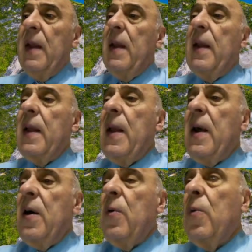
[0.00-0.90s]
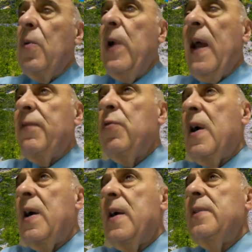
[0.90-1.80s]
Now, we have two
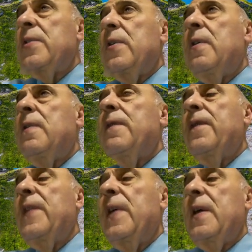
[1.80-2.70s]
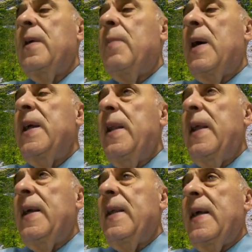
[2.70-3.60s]
kinds of uh, migraine
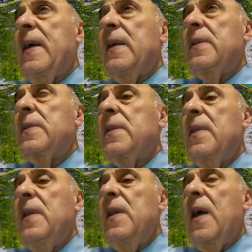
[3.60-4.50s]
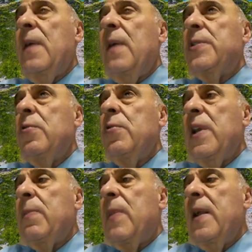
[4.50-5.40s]
attacks, the episodic
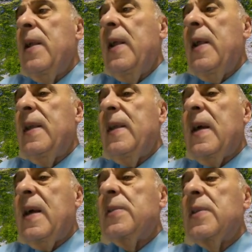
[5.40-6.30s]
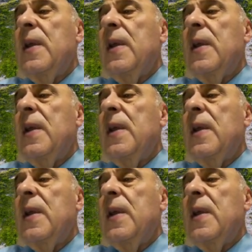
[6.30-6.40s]
migraine attacks.